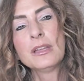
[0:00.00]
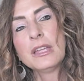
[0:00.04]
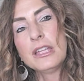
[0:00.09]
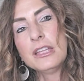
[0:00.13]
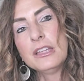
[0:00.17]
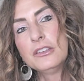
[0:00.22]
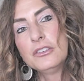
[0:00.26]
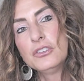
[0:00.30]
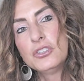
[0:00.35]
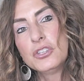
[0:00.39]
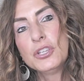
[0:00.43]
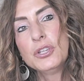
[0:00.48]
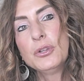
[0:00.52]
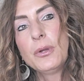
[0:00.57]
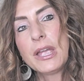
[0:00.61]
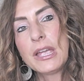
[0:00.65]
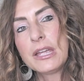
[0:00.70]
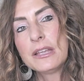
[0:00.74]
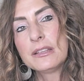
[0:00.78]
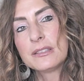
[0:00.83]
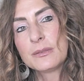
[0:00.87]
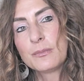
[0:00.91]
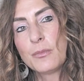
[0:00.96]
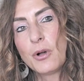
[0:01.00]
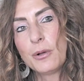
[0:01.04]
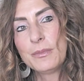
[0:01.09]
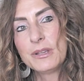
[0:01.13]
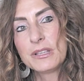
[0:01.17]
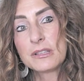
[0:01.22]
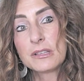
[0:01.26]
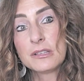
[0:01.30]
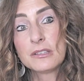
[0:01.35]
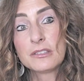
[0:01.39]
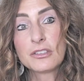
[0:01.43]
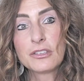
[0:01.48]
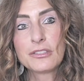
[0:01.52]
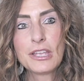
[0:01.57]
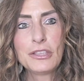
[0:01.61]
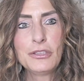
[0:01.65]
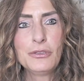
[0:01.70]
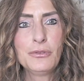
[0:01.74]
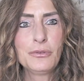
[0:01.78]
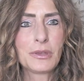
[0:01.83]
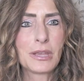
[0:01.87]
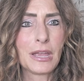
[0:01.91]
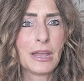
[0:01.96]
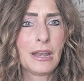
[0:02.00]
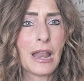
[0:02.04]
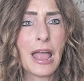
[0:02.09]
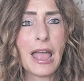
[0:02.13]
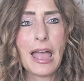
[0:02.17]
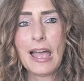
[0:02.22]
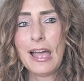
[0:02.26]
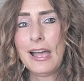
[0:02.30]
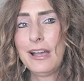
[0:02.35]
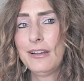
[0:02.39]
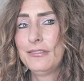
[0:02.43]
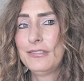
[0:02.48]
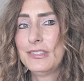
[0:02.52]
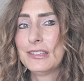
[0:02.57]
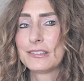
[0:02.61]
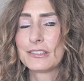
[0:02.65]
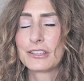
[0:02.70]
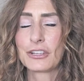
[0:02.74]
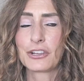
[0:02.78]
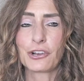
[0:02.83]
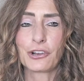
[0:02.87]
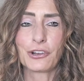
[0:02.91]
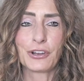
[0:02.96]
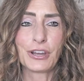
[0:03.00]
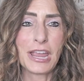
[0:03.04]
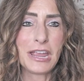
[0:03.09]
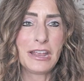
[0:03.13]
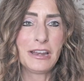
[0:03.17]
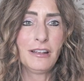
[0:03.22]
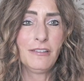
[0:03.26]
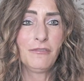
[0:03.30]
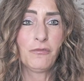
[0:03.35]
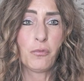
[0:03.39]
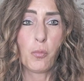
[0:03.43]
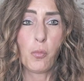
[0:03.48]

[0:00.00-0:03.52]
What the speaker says: into a small business so that you can have this creative,